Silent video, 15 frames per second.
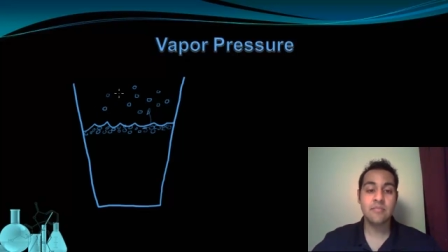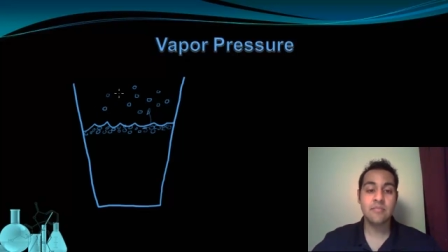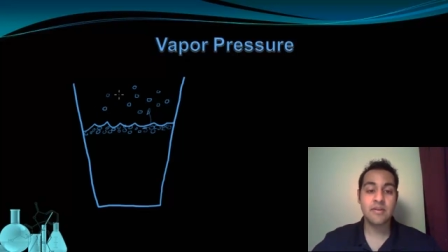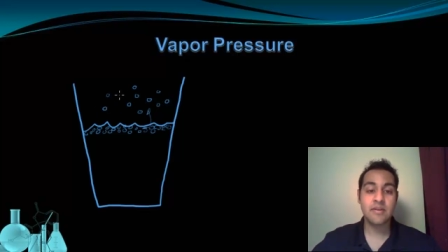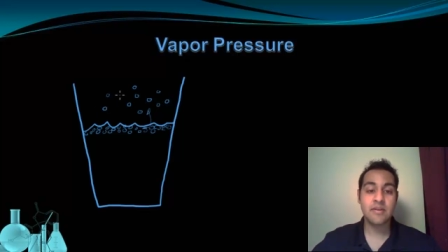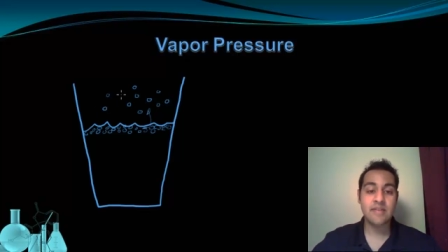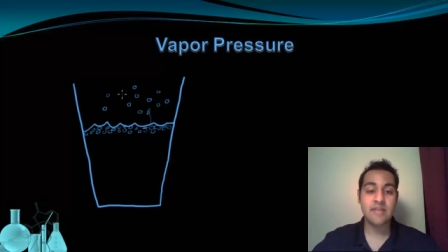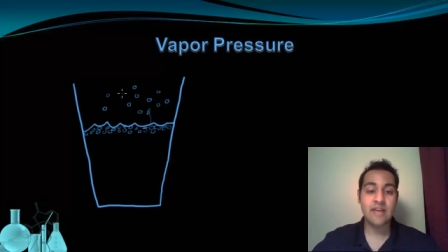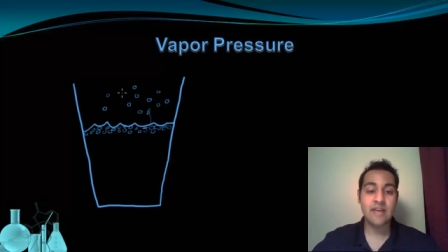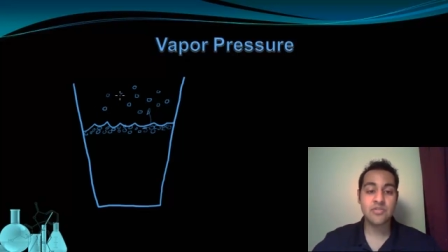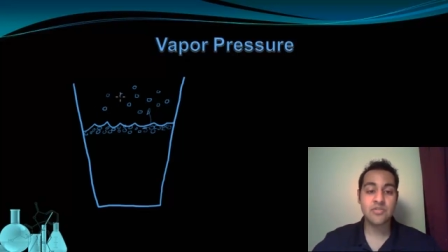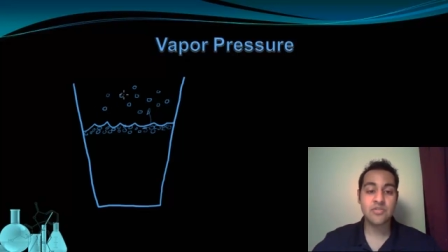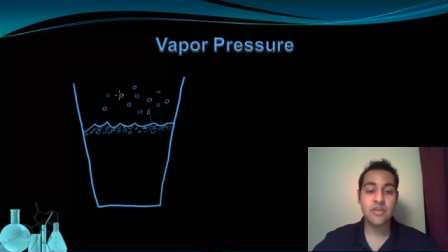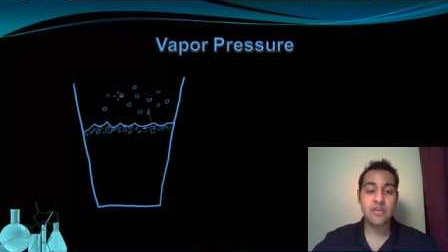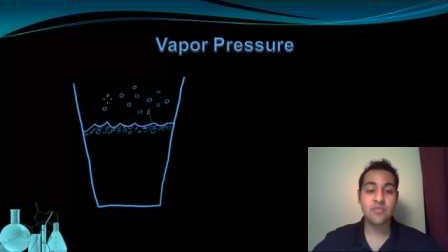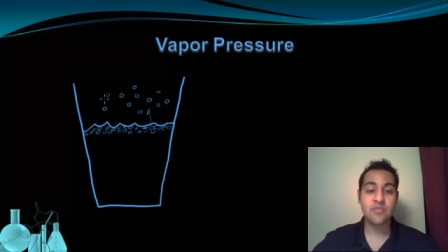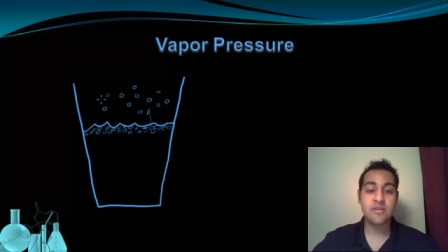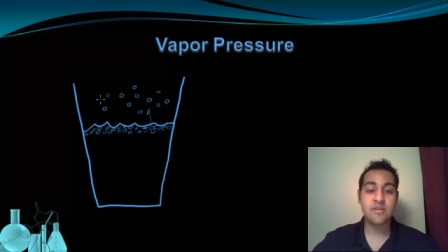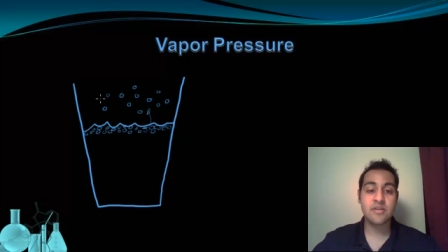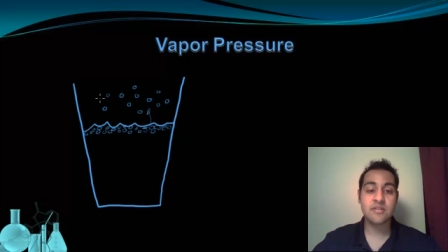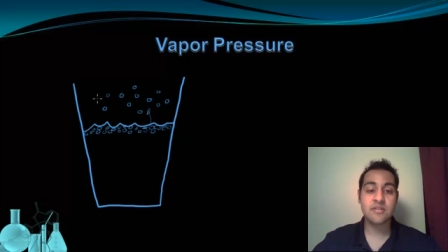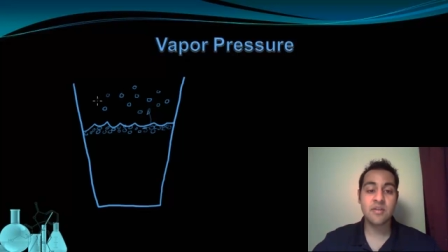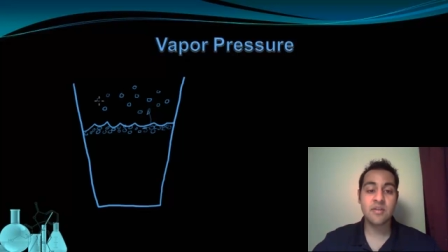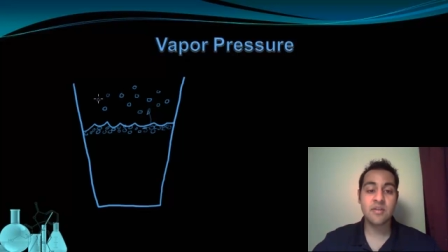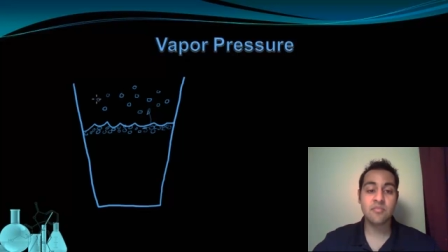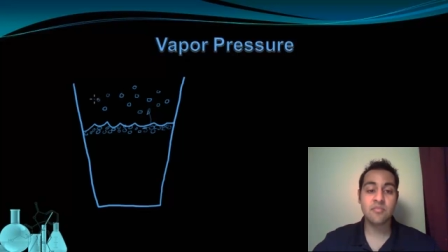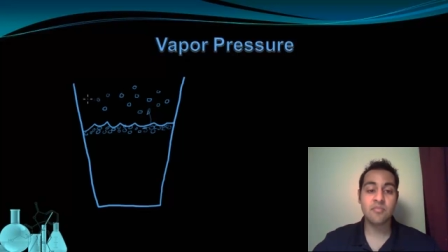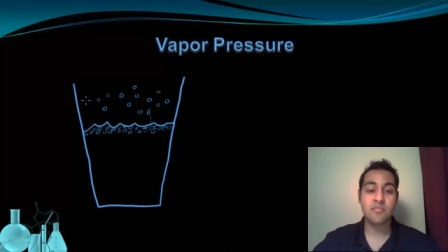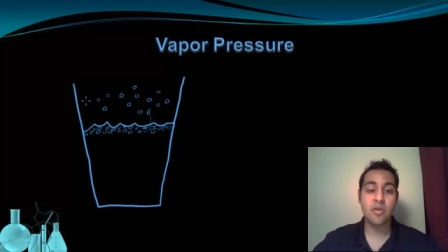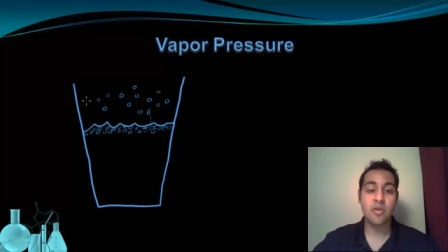because as you increase the
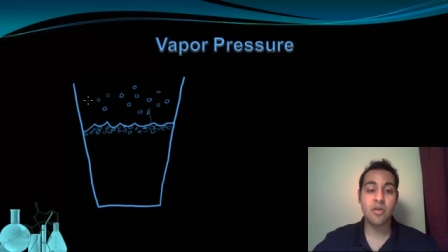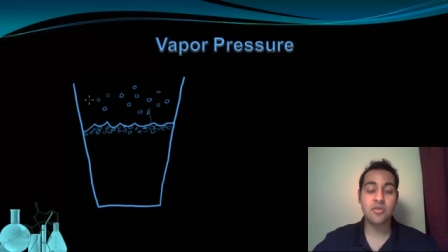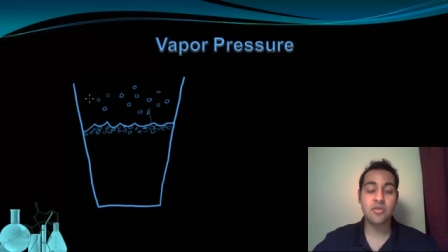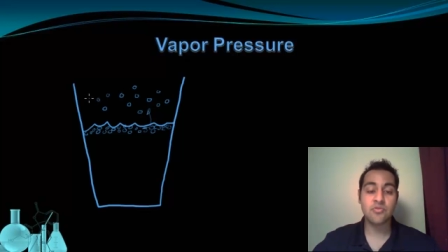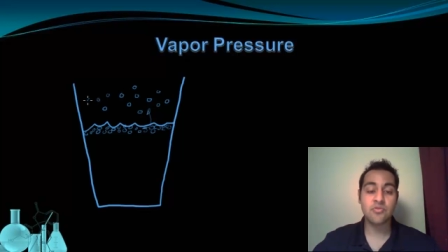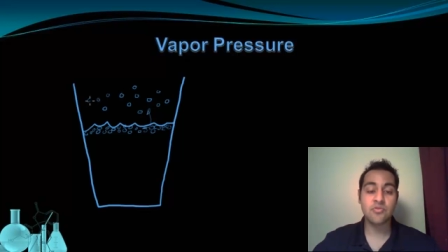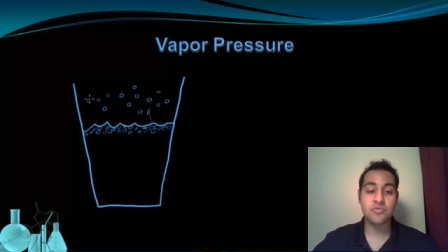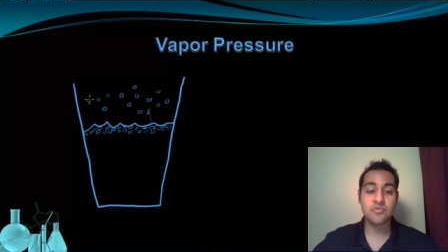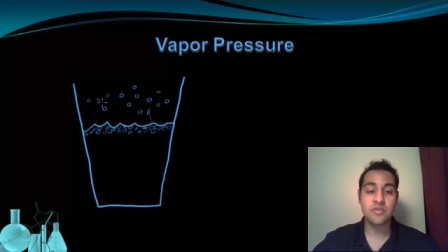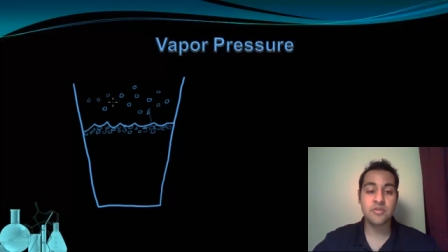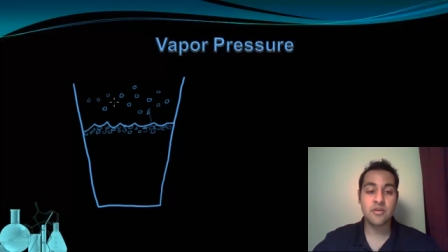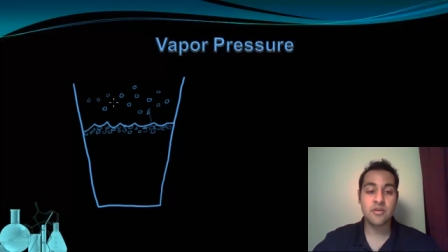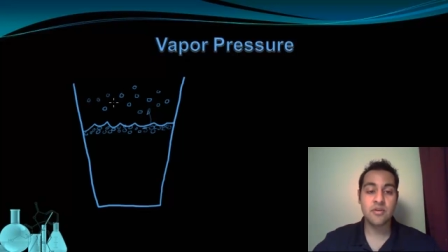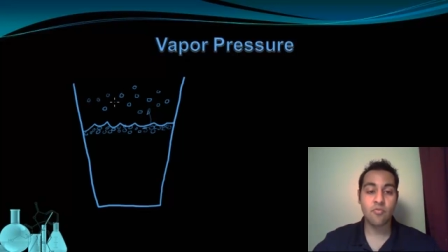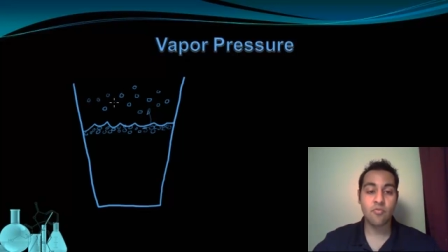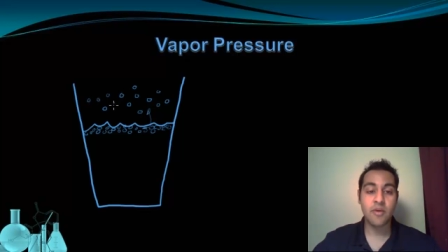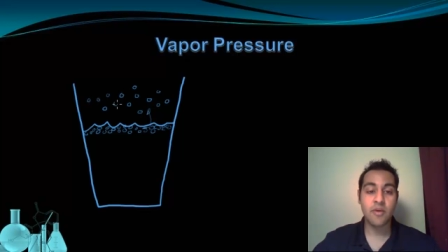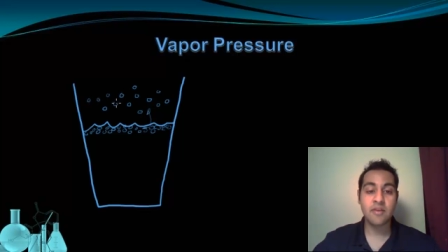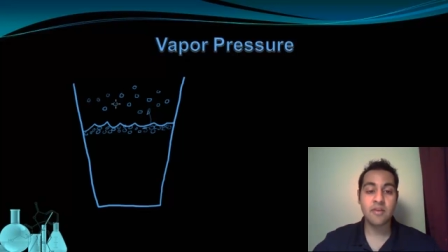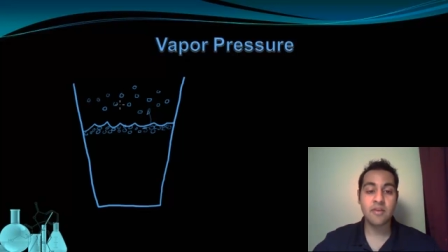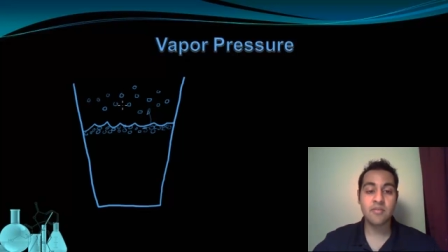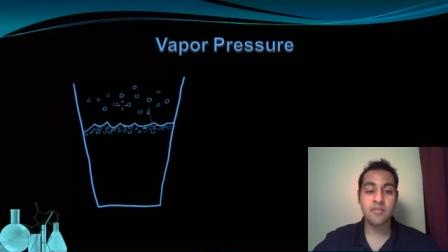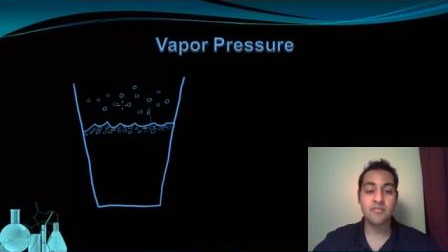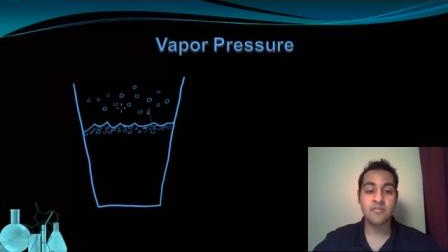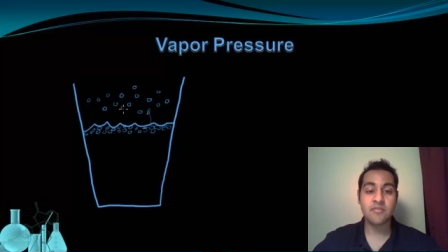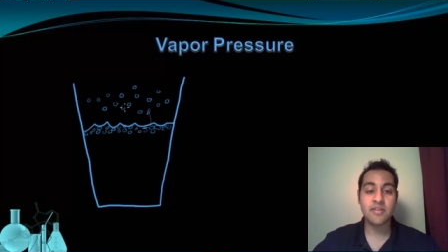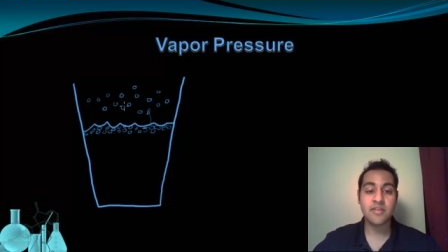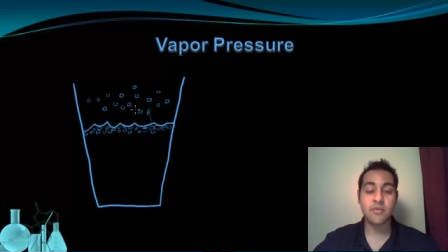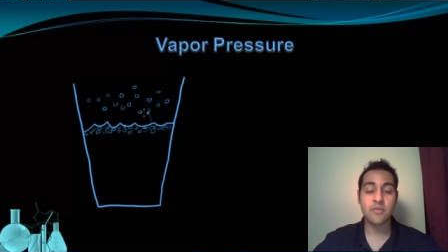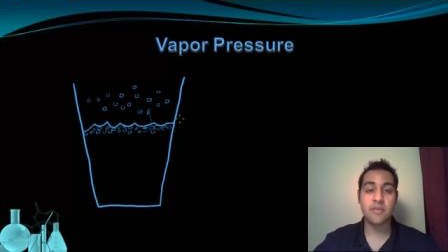number of molecules, right above the
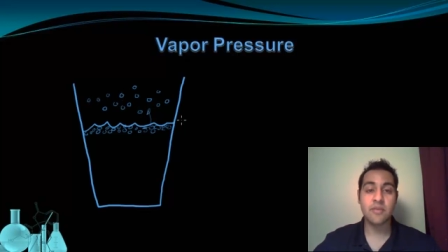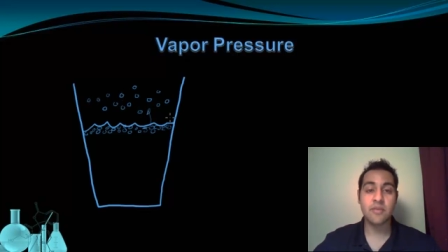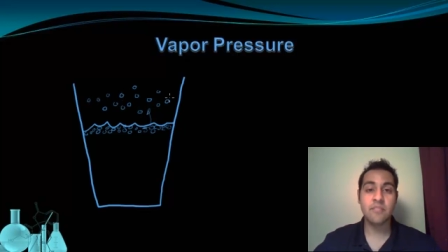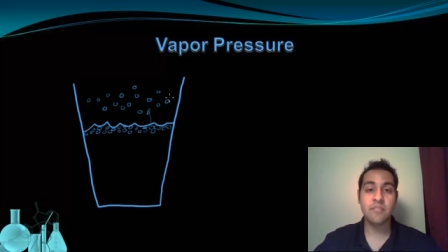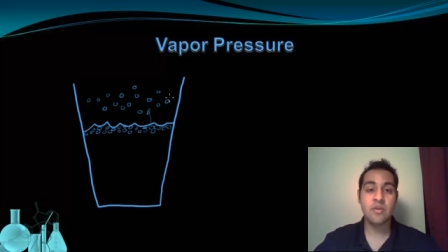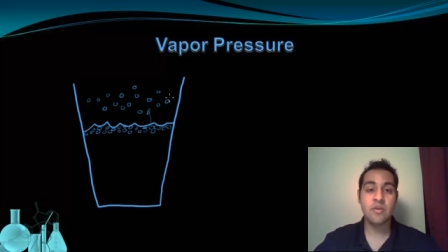liquid,